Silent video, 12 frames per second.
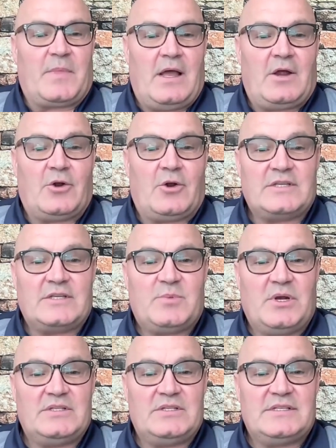Her
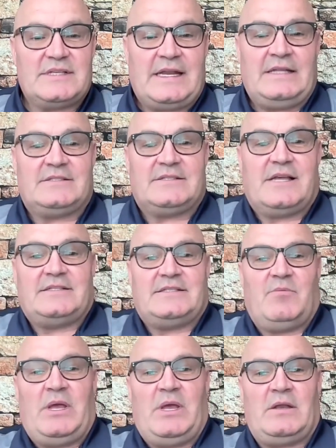experiences and insights
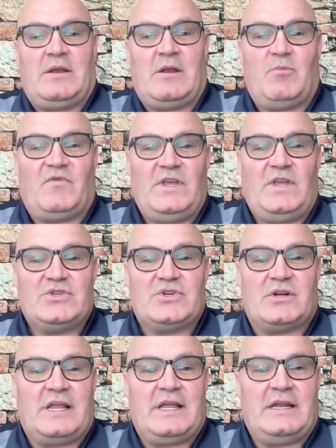have been
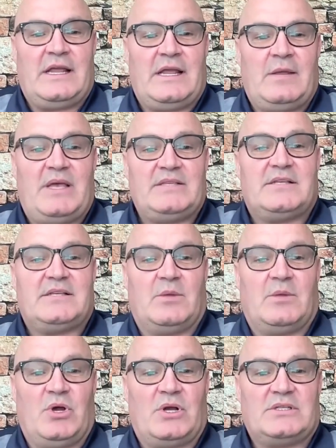featured in a
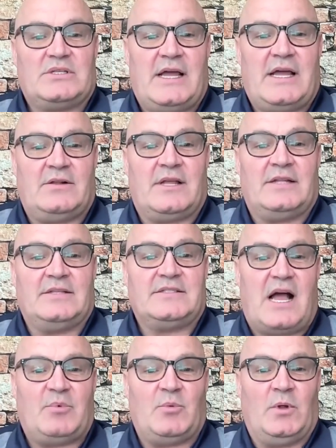best-selling book titled
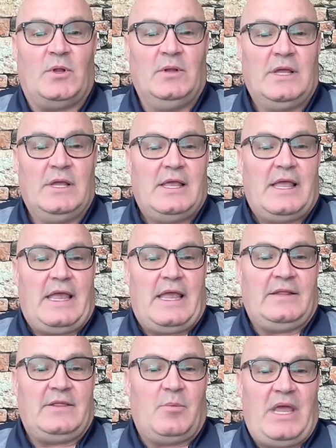Unstoppable
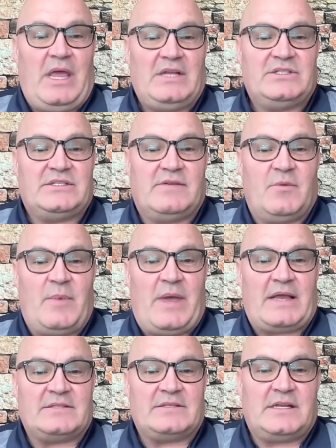and in the pages of the
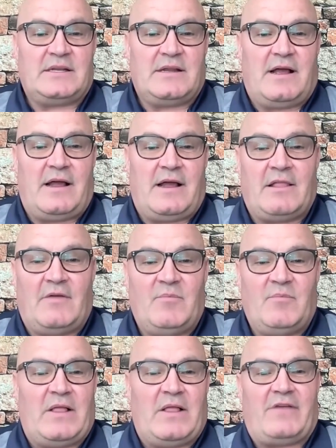magazine I Love
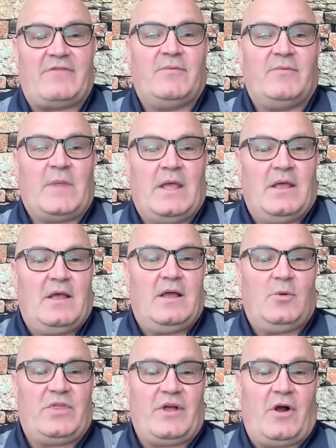My Life.
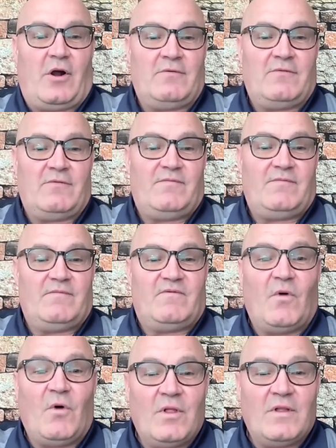With a heart
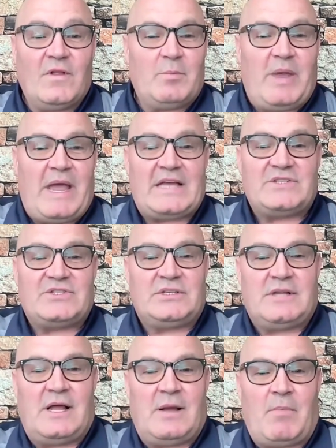full of
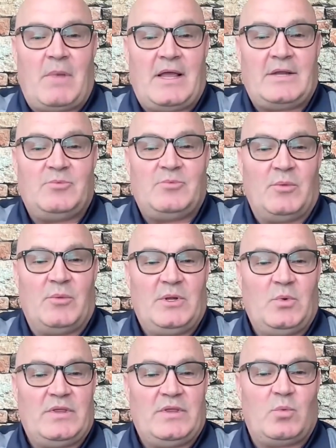compassion, a mind
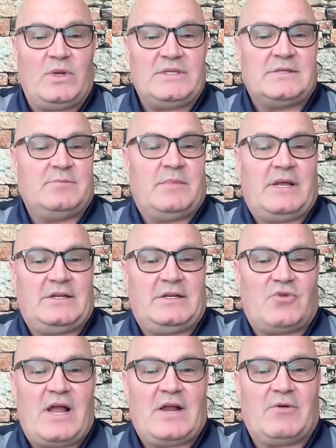brimming with wisdom, and a
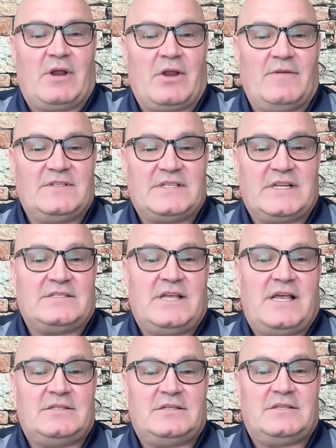track record of
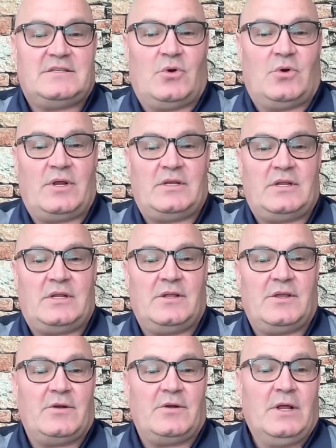success, Doreen
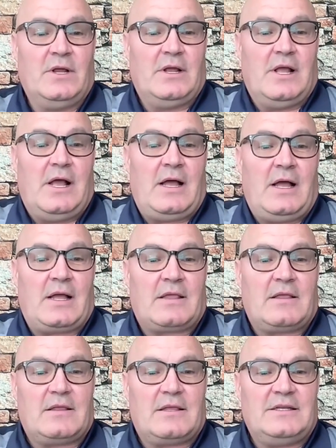Hillier
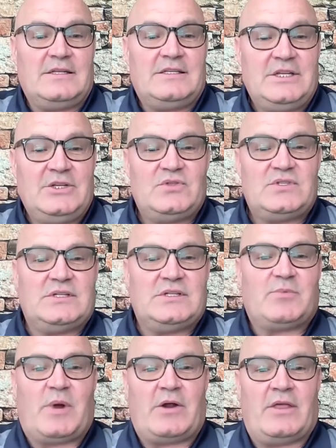continues to
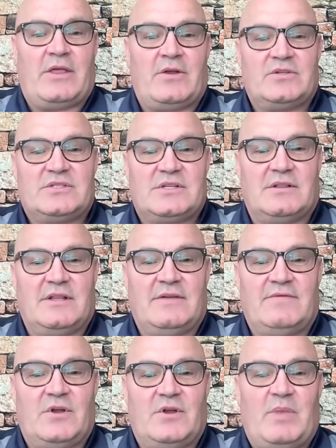inspire others to
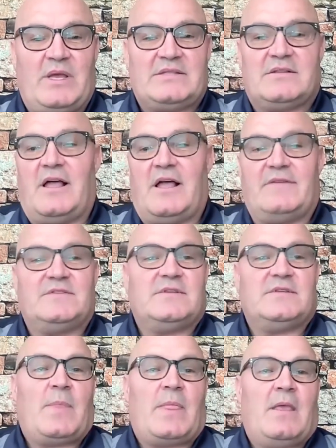live their best lives.